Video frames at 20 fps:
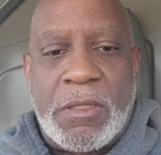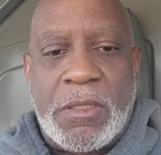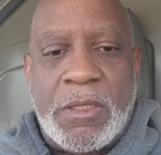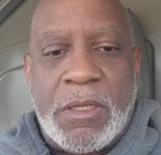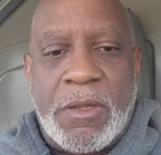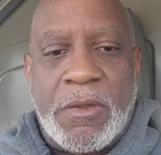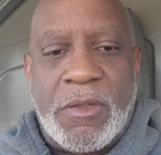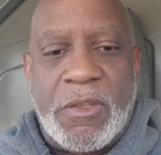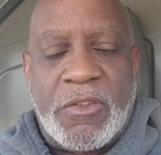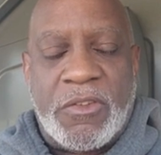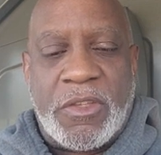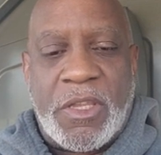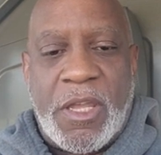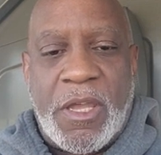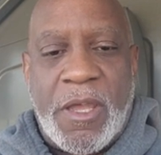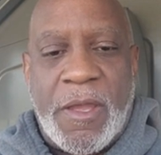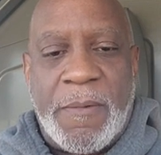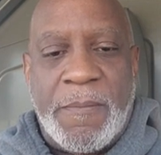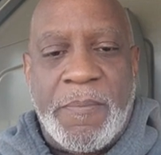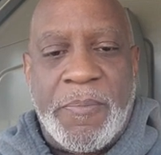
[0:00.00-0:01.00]
There is
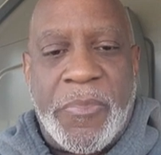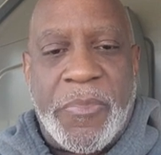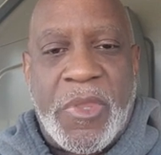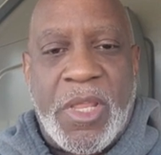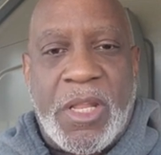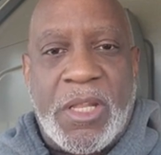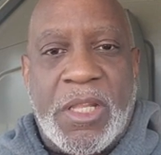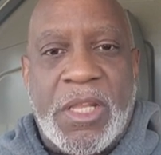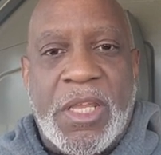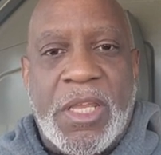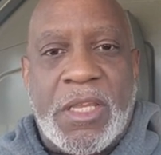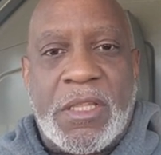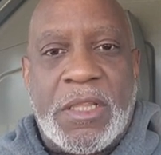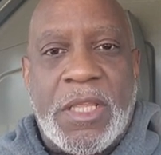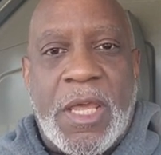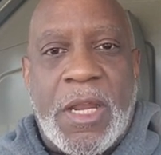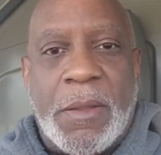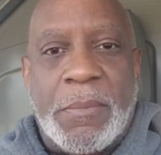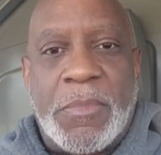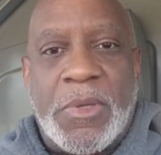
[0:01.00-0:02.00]
a link
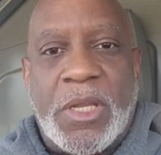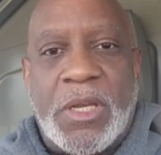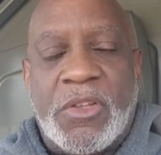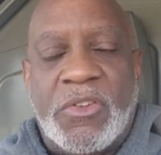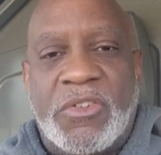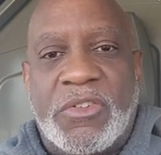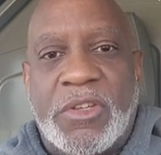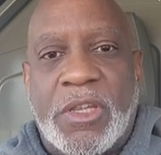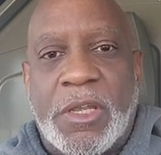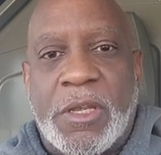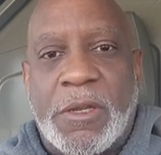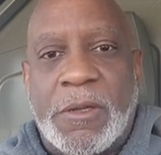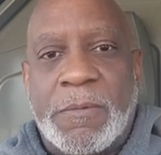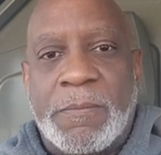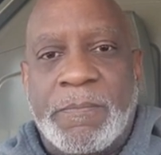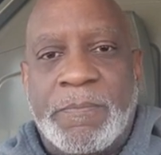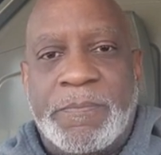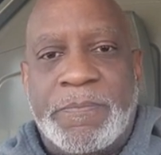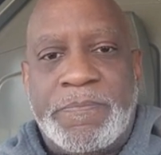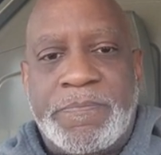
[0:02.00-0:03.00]
that I'm going to share
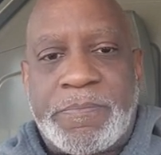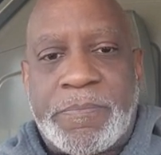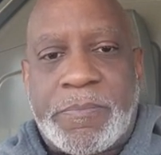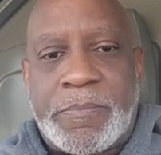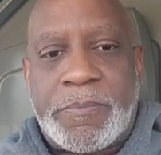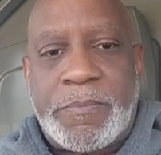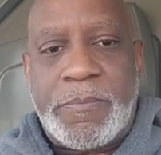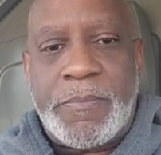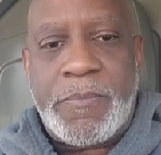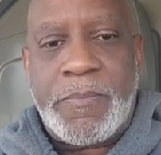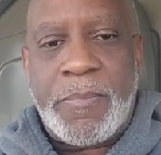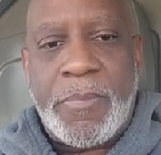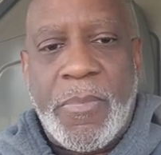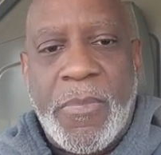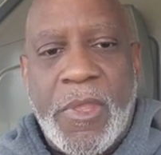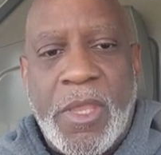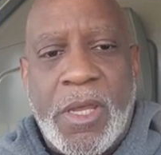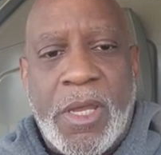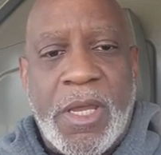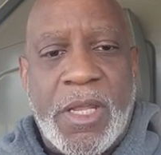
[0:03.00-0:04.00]

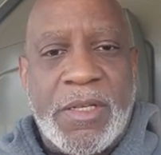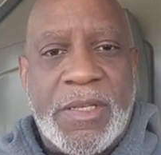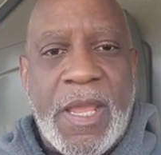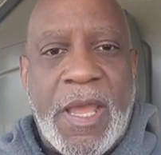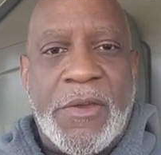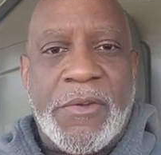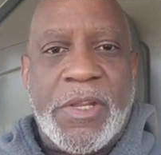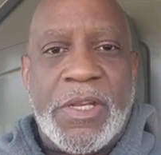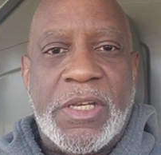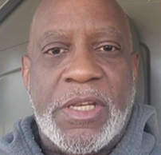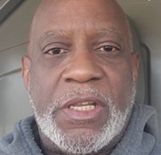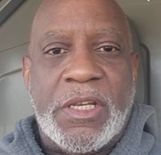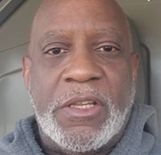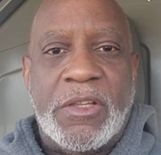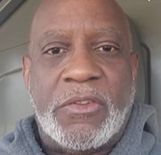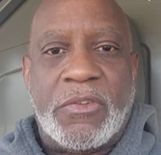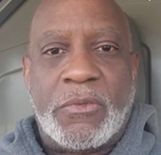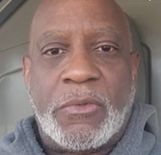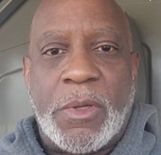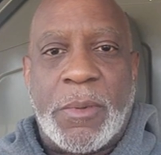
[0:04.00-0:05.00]
down in the
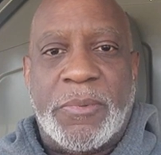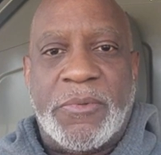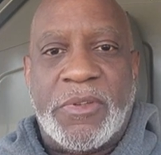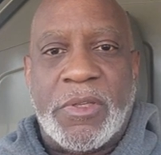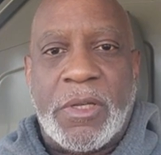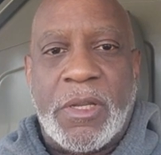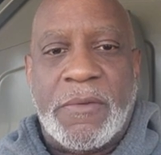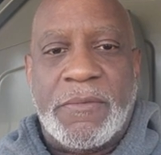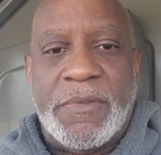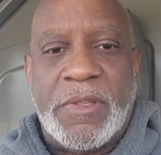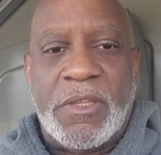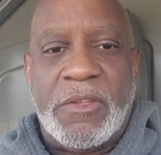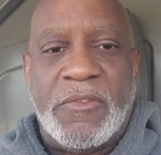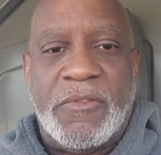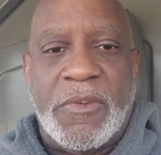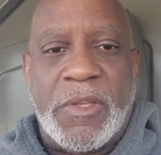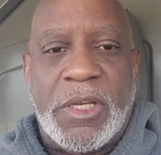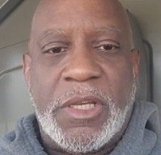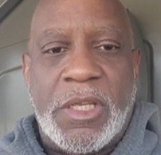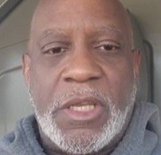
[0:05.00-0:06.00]
description of this
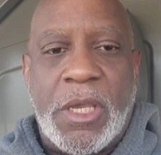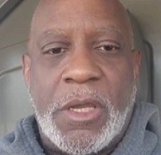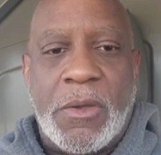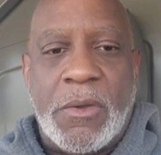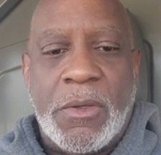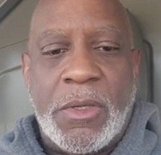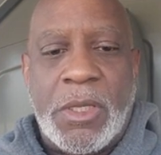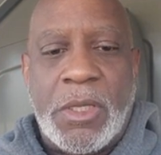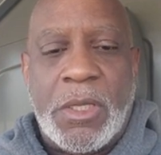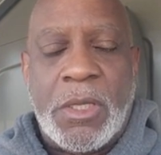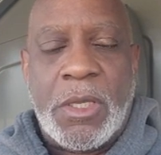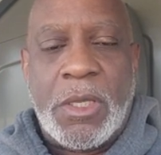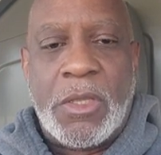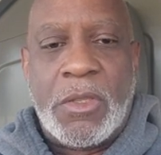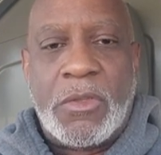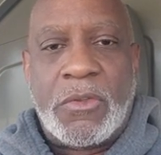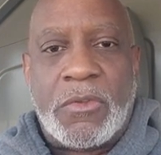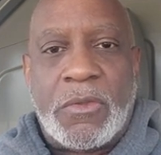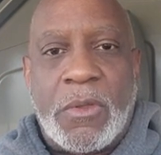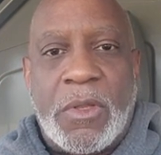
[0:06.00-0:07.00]
video
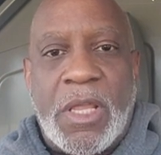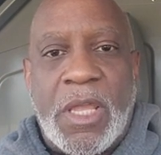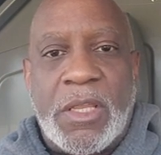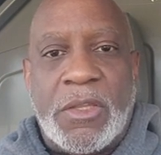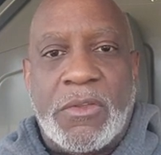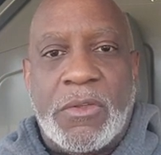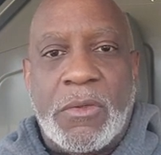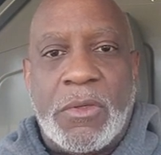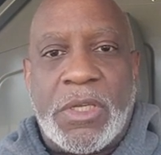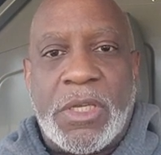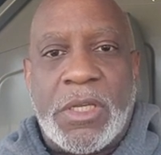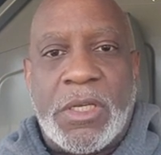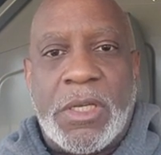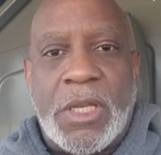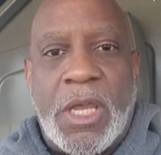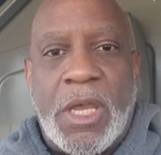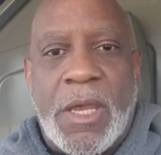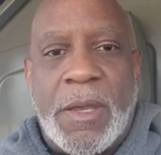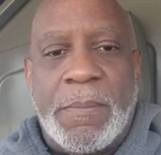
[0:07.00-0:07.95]
so that you can